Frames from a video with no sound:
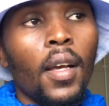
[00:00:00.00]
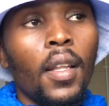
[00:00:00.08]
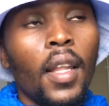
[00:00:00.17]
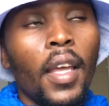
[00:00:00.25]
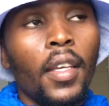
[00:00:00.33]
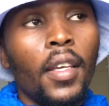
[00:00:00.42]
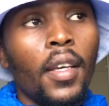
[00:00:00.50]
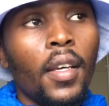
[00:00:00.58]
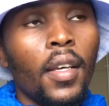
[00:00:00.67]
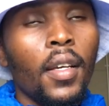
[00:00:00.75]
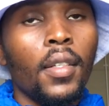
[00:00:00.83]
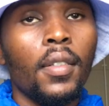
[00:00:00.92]
like
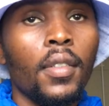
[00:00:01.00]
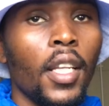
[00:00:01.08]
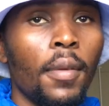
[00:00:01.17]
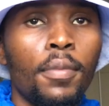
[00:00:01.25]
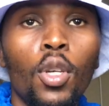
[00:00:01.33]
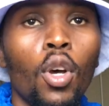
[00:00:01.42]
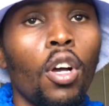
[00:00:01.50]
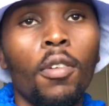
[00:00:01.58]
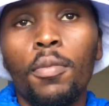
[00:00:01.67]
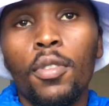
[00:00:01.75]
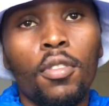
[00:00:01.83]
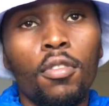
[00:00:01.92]

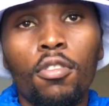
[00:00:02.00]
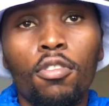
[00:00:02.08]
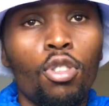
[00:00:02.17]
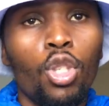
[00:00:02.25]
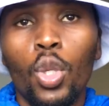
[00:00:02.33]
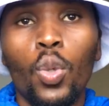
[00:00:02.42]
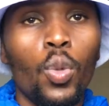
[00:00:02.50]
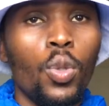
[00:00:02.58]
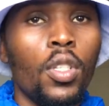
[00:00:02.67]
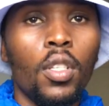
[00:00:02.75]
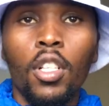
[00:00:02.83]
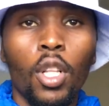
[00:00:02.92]
laptops,
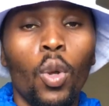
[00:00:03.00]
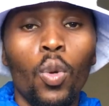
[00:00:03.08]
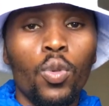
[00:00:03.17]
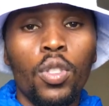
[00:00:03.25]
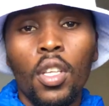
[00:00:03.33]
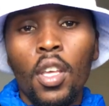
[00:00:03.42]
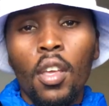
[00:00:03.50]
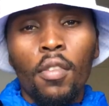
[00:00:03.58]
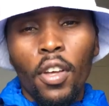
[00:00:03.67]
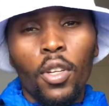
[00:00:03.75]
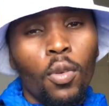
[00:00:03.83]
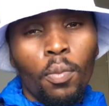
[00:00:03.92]
shoes, clothes. If
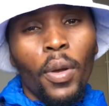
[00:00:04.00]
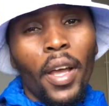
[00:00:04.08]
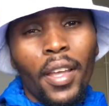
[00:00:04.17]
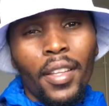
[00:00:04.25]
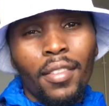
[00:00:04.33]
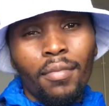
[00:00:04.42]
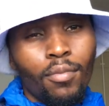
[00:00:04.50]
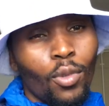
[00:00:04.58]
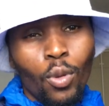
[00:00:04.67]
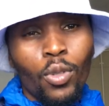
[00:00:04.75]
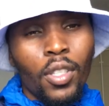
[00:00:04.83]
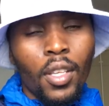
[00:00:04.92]
I don't buy
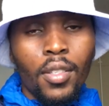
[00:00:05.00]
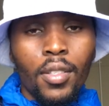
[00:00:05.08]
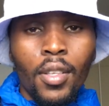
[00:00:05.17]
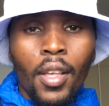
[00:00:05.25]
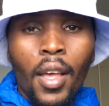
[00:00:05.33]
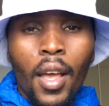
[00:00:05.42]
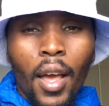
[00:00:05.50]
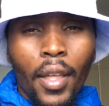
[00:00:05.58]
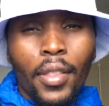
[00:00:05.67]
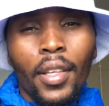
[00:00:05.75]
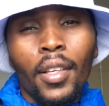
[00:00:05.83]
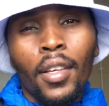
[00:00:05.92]
those things, I
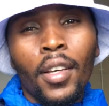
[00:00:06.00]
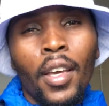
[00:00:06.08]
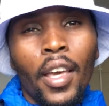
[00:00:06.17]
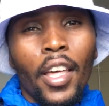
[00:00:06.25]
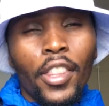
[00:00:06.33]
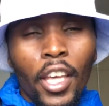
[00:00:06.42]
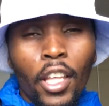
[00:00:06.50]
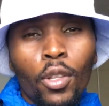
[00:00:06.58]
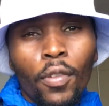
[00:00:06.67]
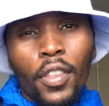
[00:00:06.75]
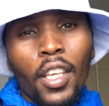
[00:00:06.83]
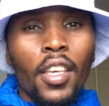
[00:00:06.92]
think at the end
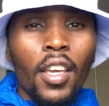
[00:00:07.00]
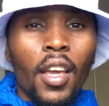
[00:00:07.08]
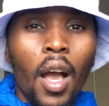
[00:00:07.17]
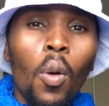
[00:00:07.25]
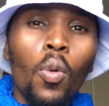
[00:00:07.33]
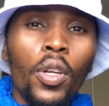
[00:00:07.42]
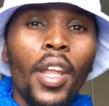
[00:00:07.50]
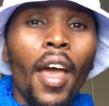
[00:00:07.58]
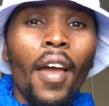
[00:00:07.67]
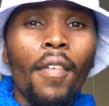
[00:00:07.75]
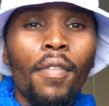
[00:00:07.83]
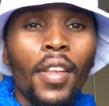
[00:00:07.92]
of the year, I would
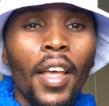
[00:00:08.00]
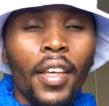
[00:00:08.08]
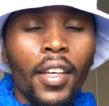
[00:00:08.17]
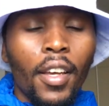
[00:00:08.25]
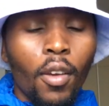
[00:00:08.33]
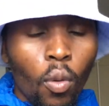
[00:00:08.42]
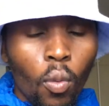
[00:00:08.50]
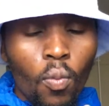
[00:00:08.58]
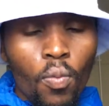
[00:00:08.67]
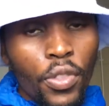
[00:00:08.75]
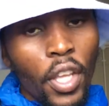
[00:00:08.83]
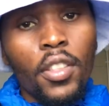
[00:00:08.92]
have like
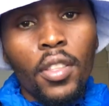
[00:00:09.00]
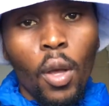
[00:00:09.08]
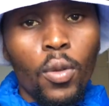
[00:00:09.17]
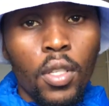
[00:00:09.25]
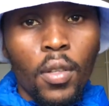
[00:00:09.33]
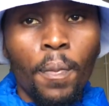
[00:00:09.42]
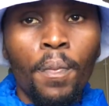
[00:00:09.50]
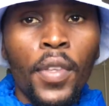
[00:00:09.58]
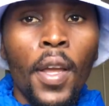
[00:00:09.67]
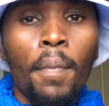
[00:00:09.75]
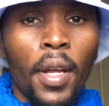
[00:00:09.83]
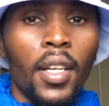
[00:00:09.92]
10,000.
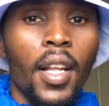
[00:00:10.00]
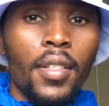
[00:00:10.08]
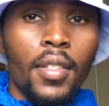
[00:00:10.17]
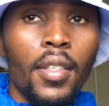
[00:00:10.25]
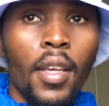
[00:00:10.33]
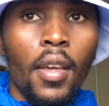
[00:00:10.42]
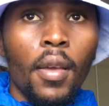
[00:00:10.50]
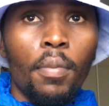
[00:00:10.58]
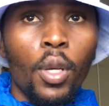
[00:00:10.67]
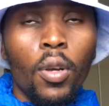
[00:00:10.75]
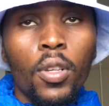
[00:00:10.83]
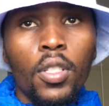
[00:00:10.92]
But last year,
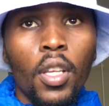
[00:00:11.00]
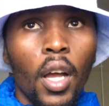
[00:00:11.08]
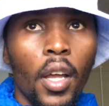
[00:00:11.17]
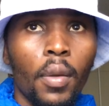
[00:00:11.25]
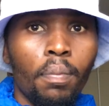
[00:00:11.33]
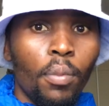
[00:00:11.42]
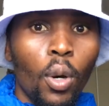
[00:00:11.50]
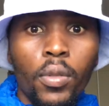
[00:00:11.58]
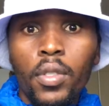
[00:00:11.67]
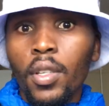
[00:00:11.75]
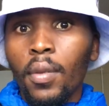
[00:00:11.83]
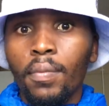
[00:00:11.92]
because I
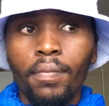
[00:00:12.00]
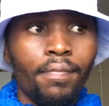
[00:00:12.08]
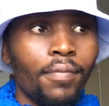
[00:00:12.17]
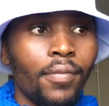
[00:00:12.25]
bought some